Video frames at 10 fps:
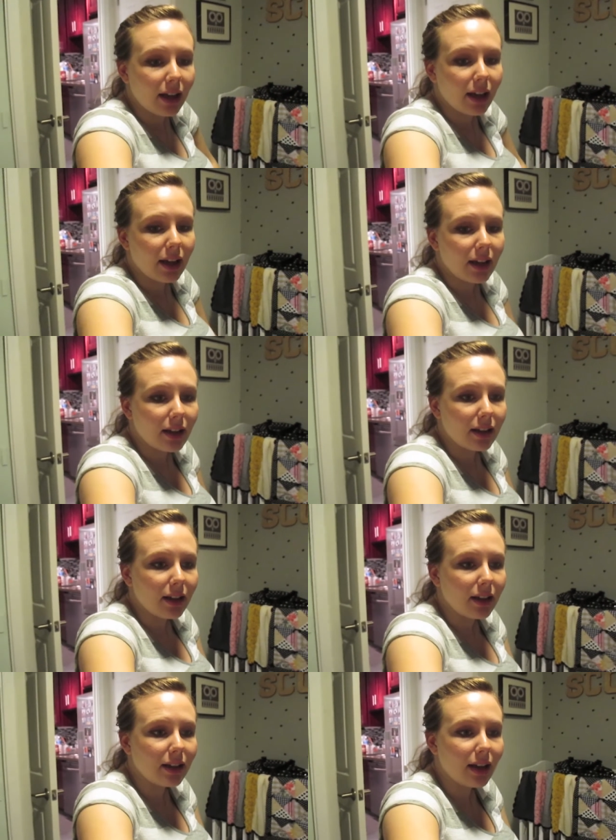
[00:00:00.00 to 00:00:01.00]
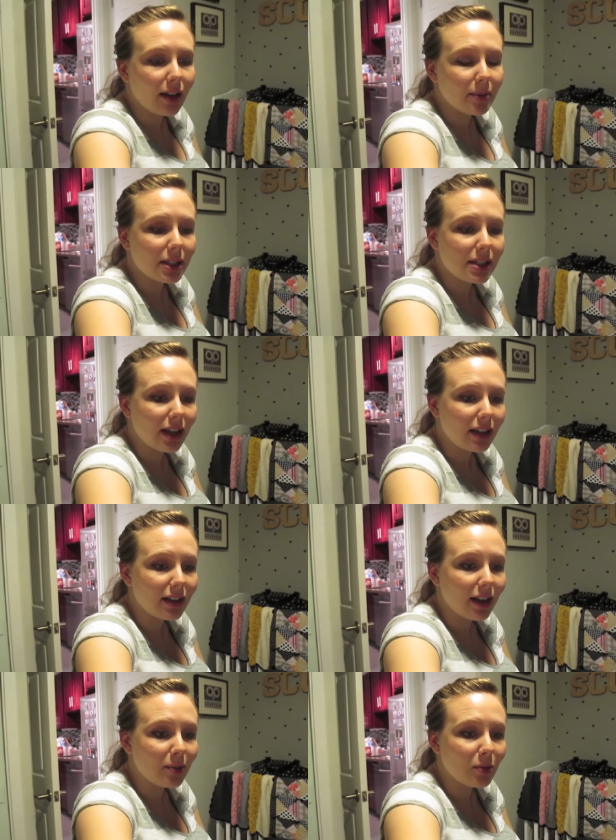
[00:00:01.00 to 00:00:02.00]
And yeah, I'm
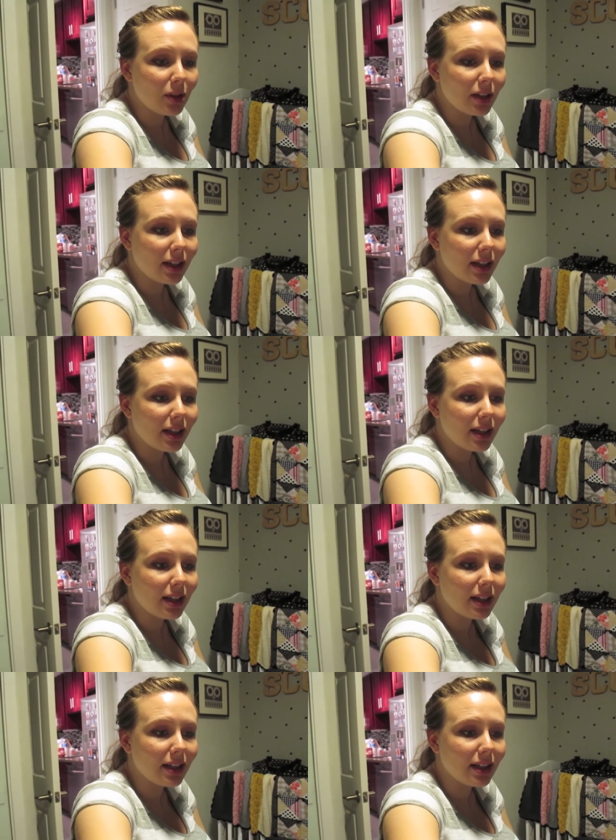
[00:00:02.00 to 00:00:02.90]
excited. I'm really